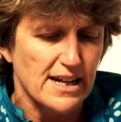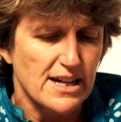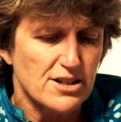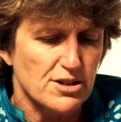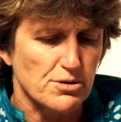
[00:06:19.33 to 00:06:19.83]

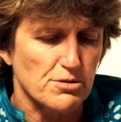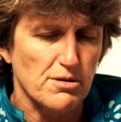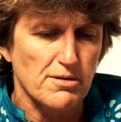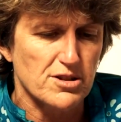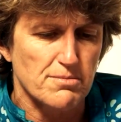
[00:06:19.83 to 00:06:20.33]
to
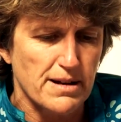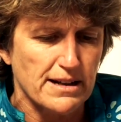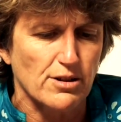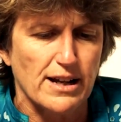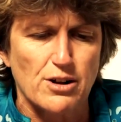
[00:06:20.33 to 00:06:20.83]

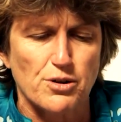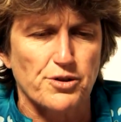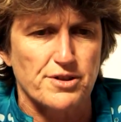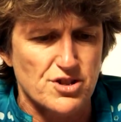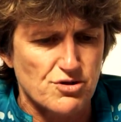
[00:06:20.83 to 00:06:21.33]
mental health
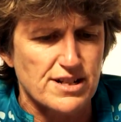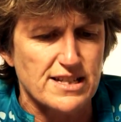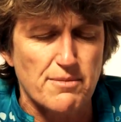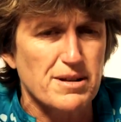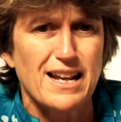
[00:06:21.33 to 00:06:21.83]
and stress.
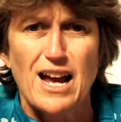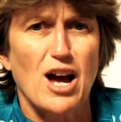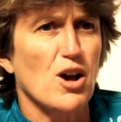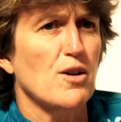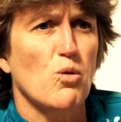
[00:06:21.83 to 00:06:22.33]
I mean,
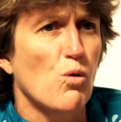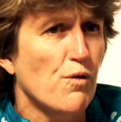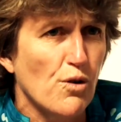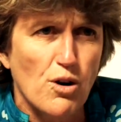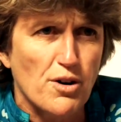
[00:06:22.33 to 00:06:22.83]
an
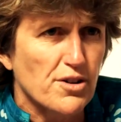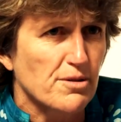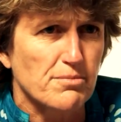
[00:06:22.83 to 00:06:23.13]
awful lot of them